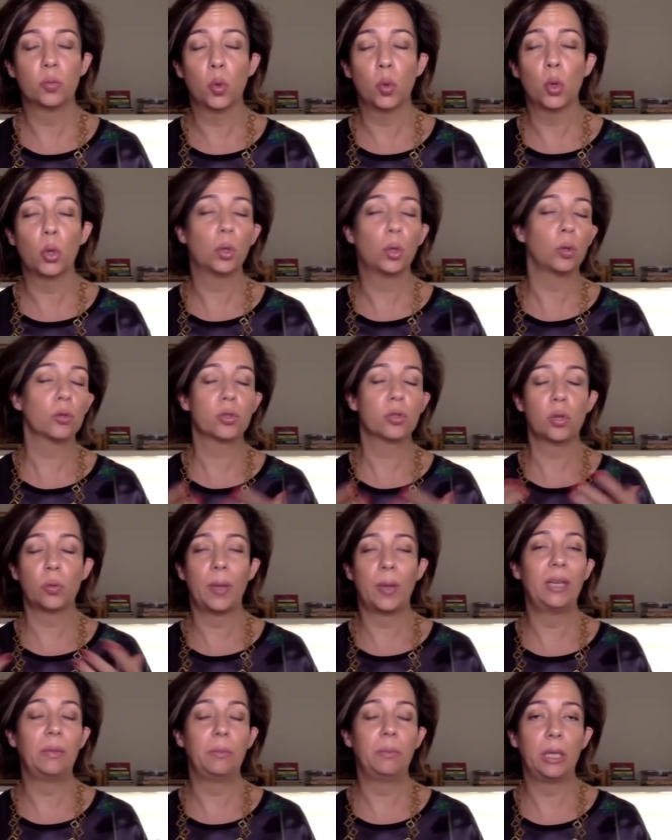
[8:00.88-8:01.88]
war also
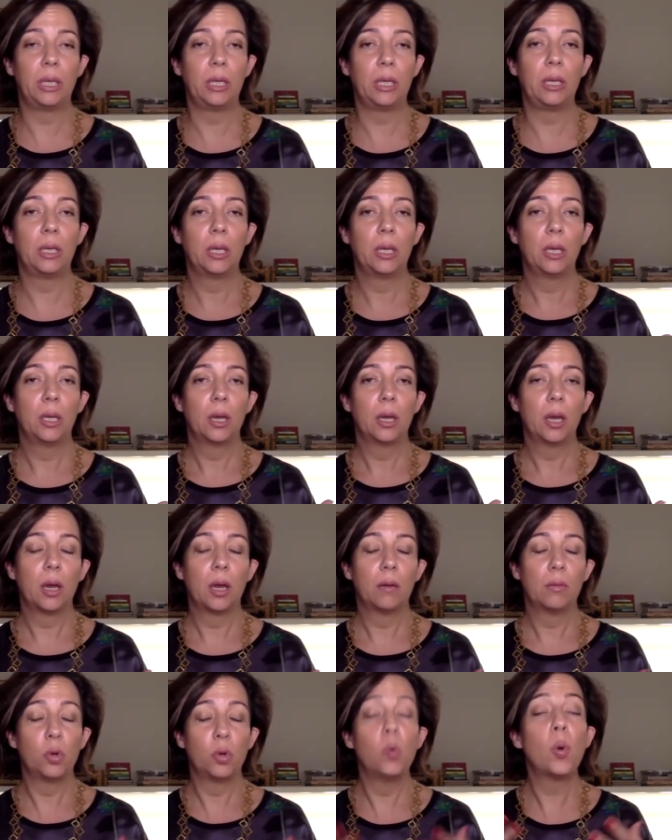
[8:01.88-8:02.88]
made me
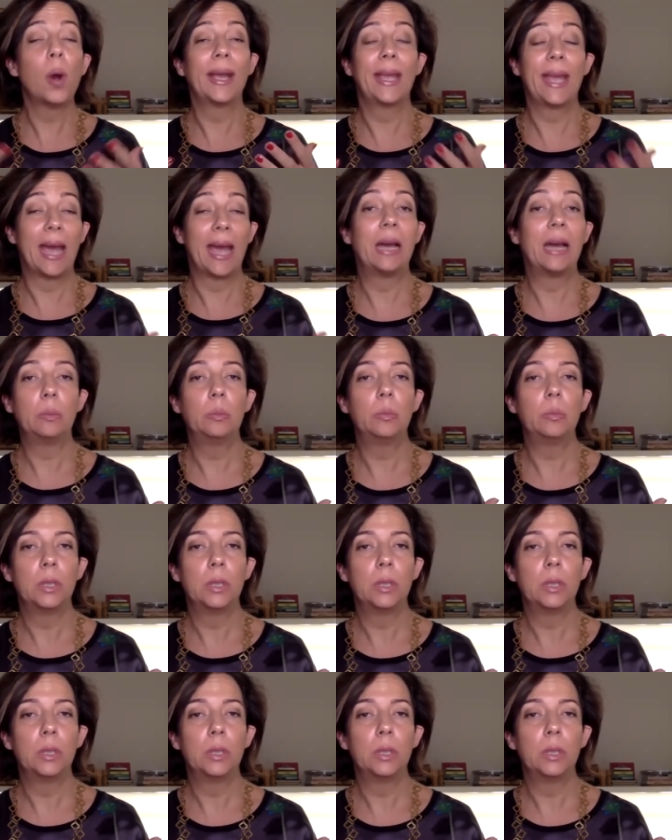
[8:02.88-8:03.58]
who I am.